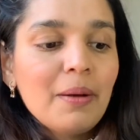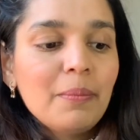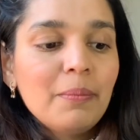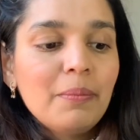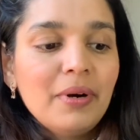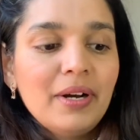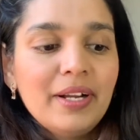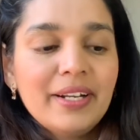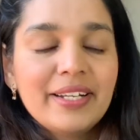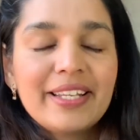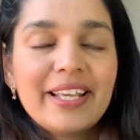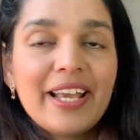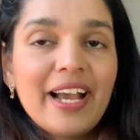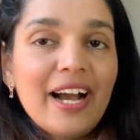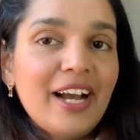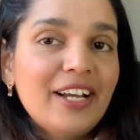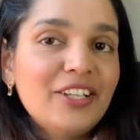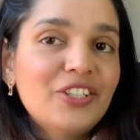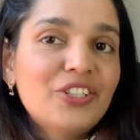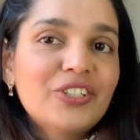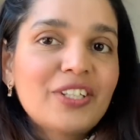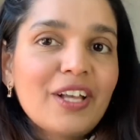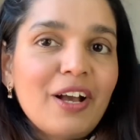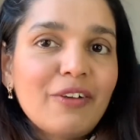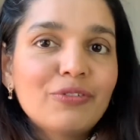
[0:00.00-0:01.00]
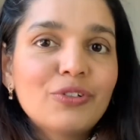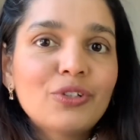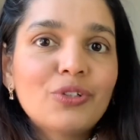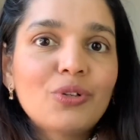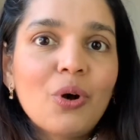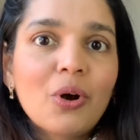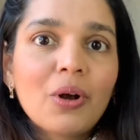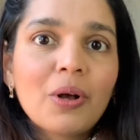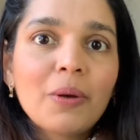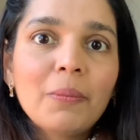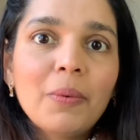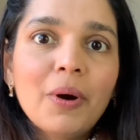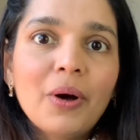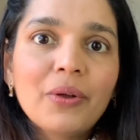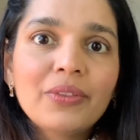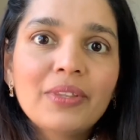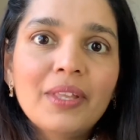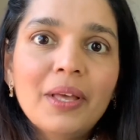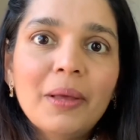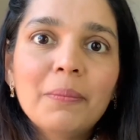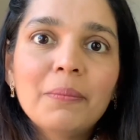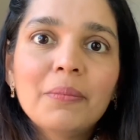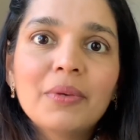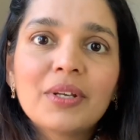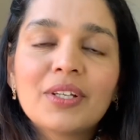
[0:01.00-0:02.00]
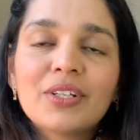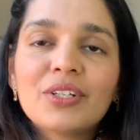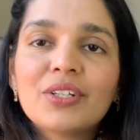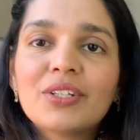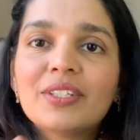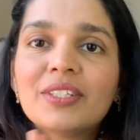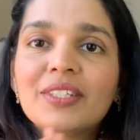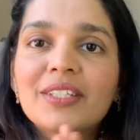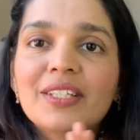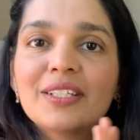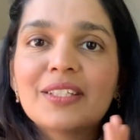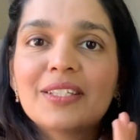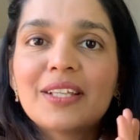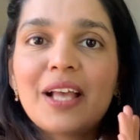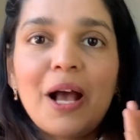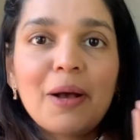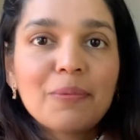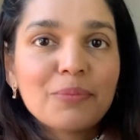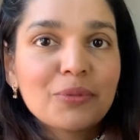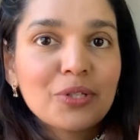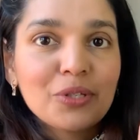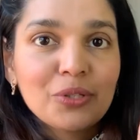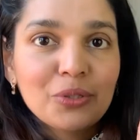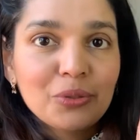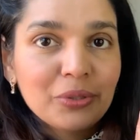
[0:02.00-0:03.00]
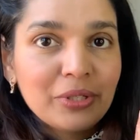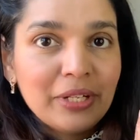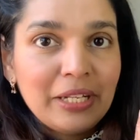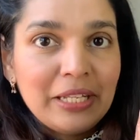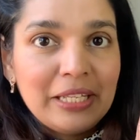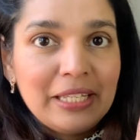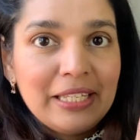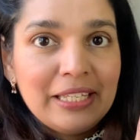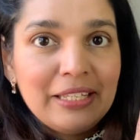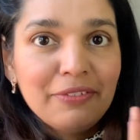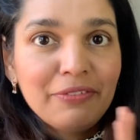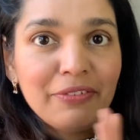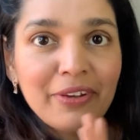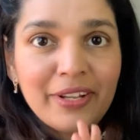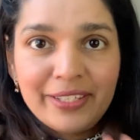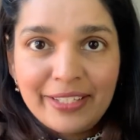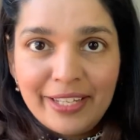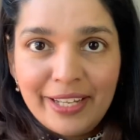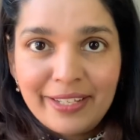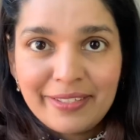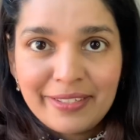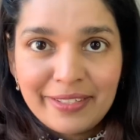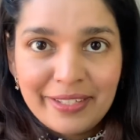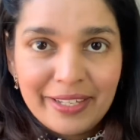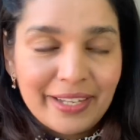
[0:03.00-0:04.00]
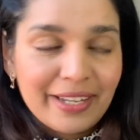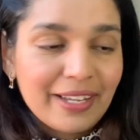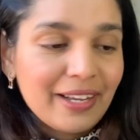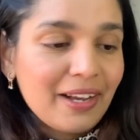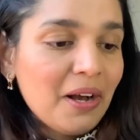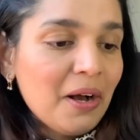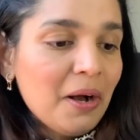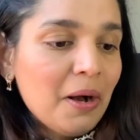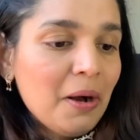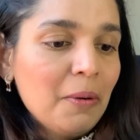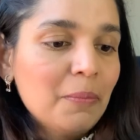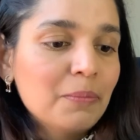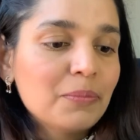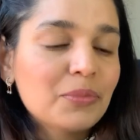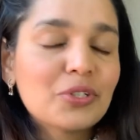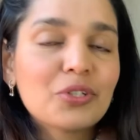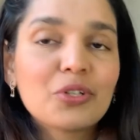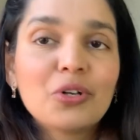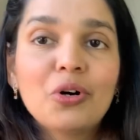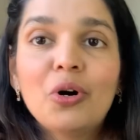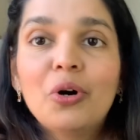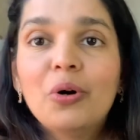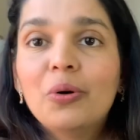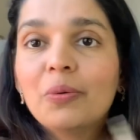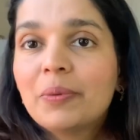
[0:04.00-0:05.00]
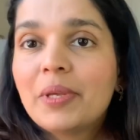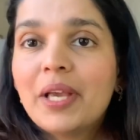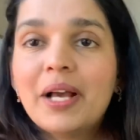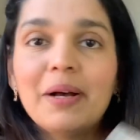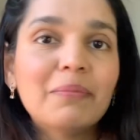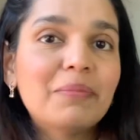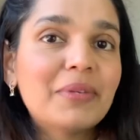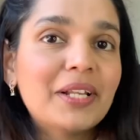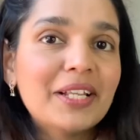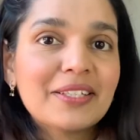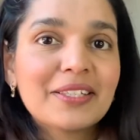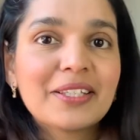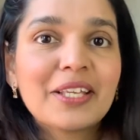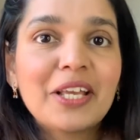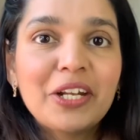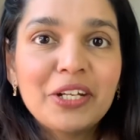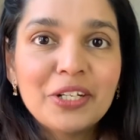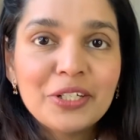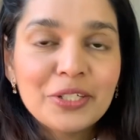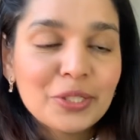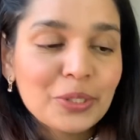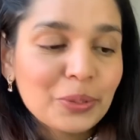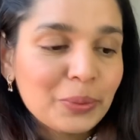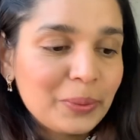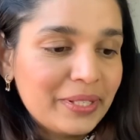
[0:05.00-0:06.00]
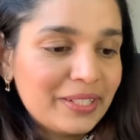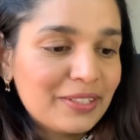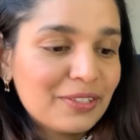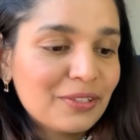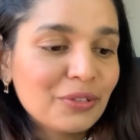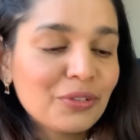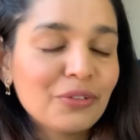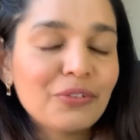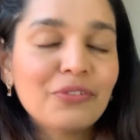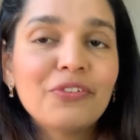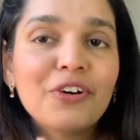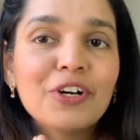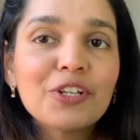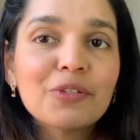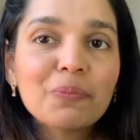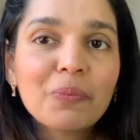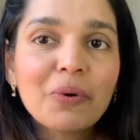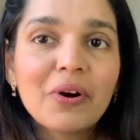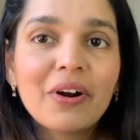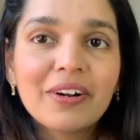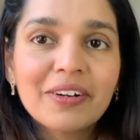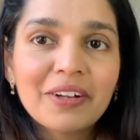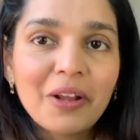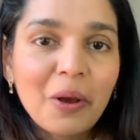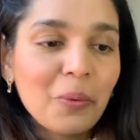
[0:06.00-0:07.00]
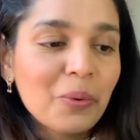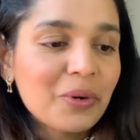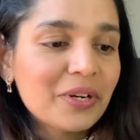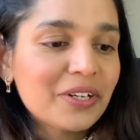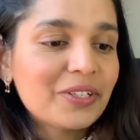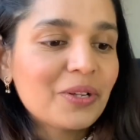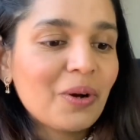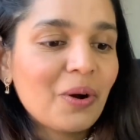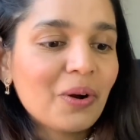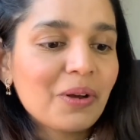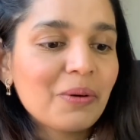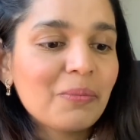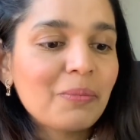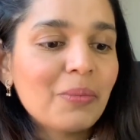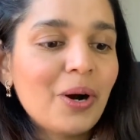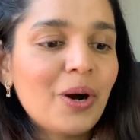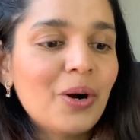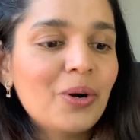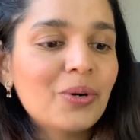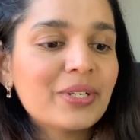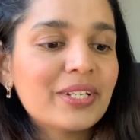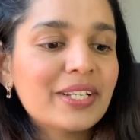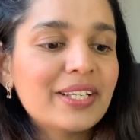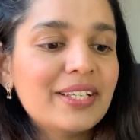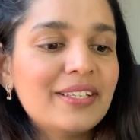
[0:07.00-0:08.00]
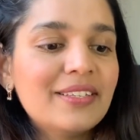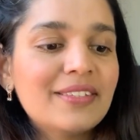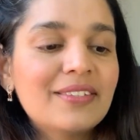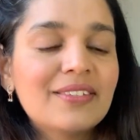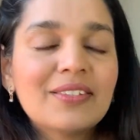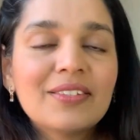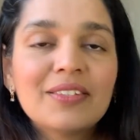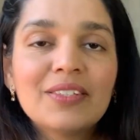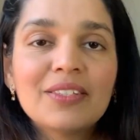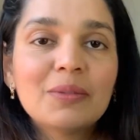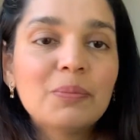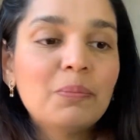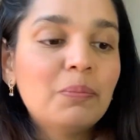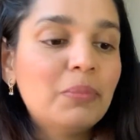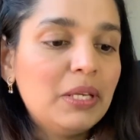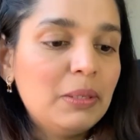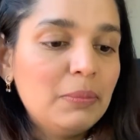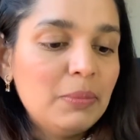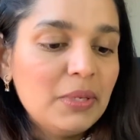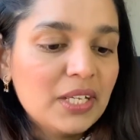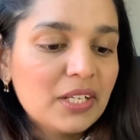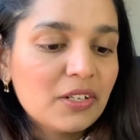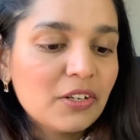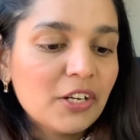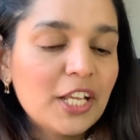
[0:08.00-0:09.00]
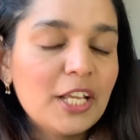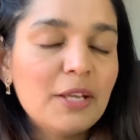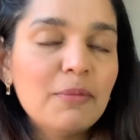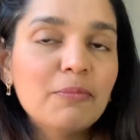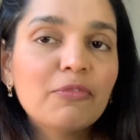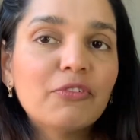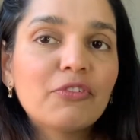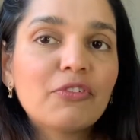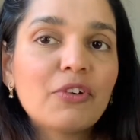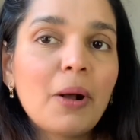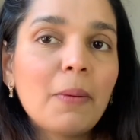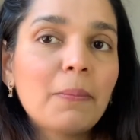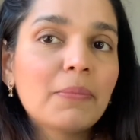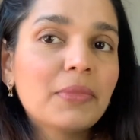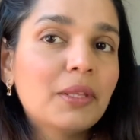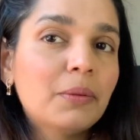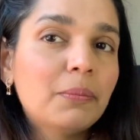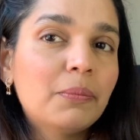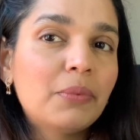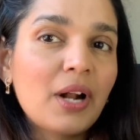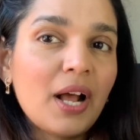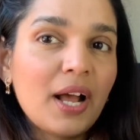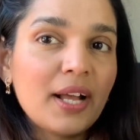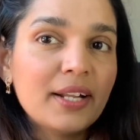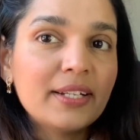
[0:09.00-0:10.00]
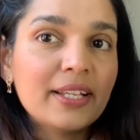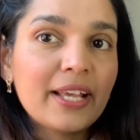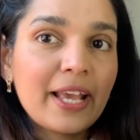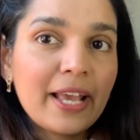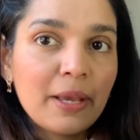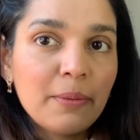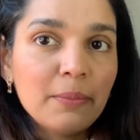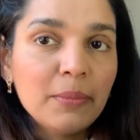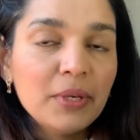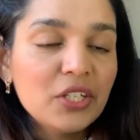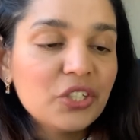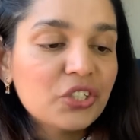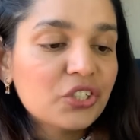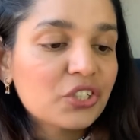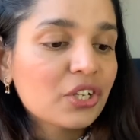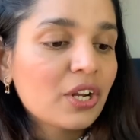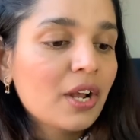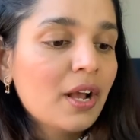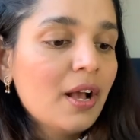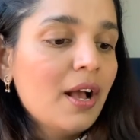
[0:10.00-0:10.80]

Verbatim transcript: But yeah, I just have to talk about them because it's absolutely fantastic. Um, so yeah, let's get into it. So the first product I want to talk about is this B B cream from the brand Heimish.